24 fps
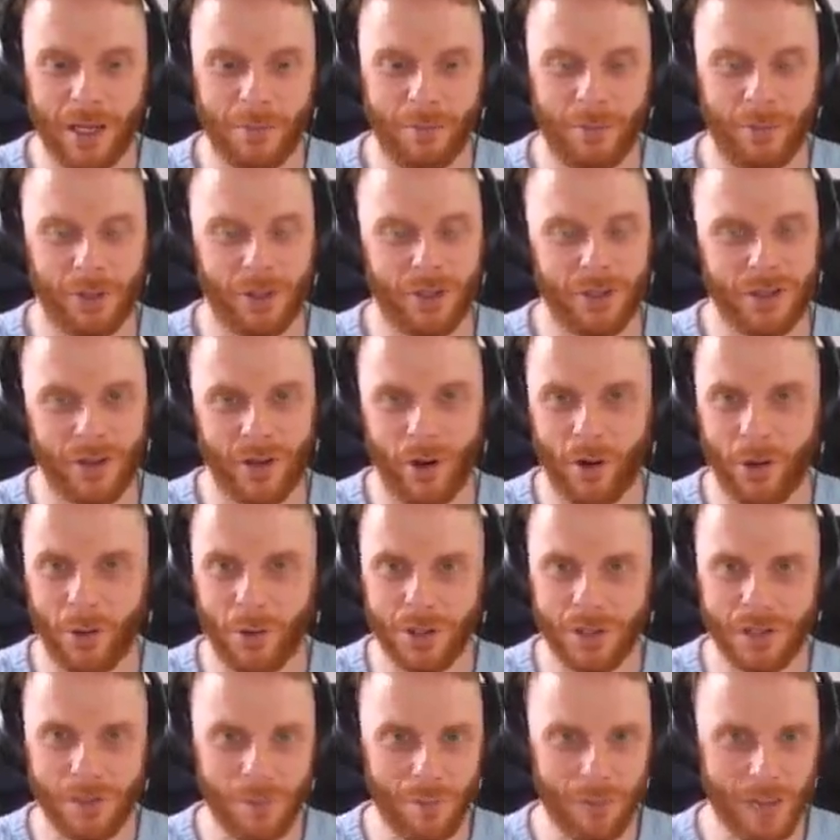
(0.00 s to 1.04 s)
but there's
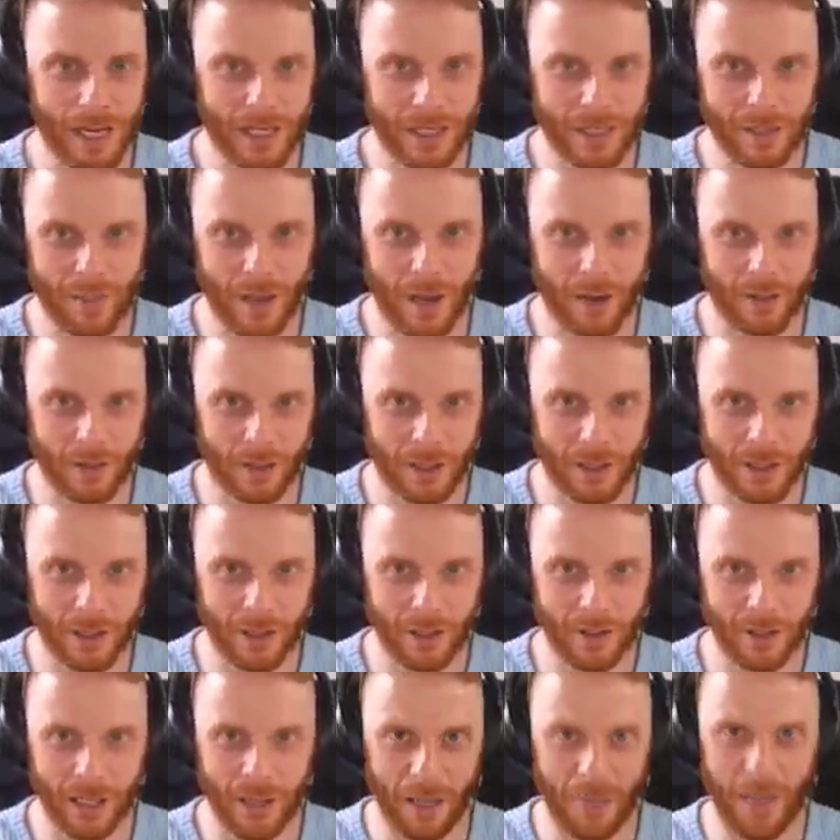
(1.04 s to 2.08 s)
always a base amount that you're
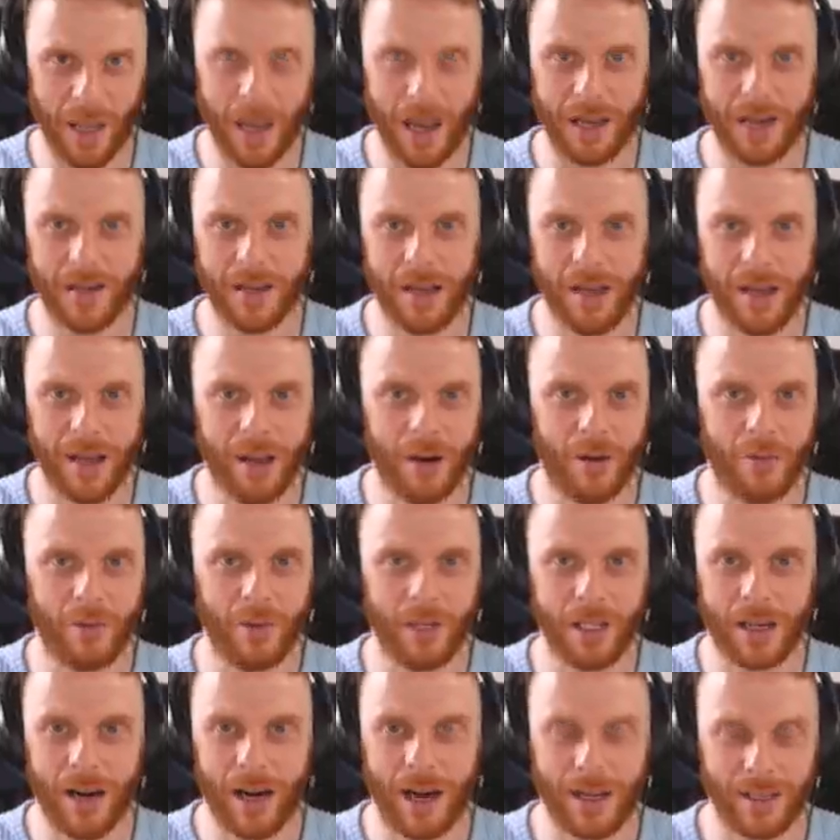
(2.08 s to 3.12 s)
going to get paid
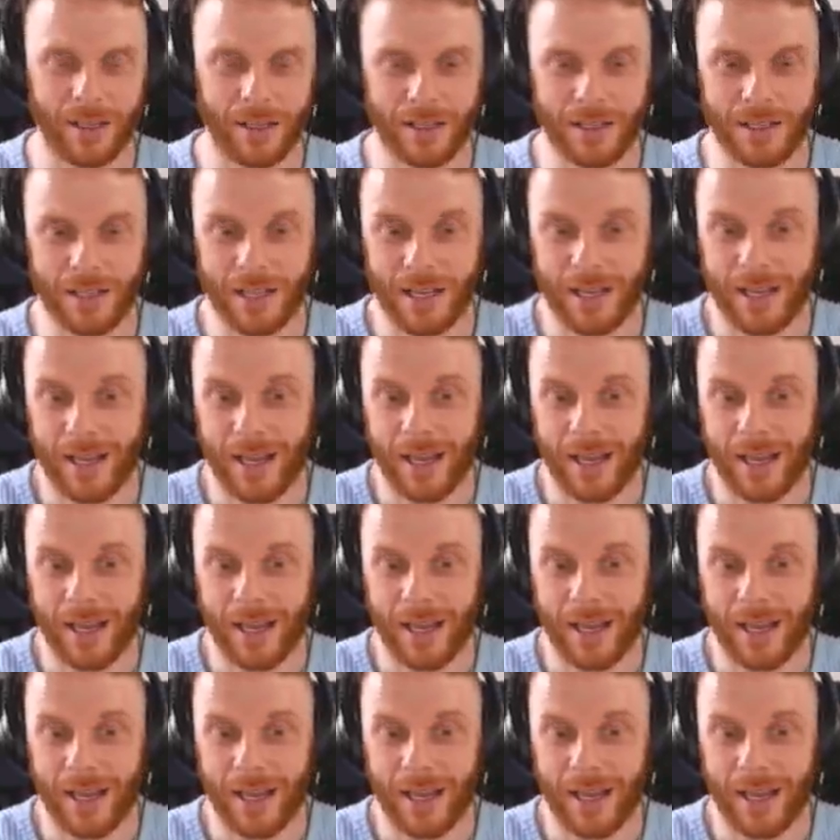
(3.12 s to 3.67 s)
regardless.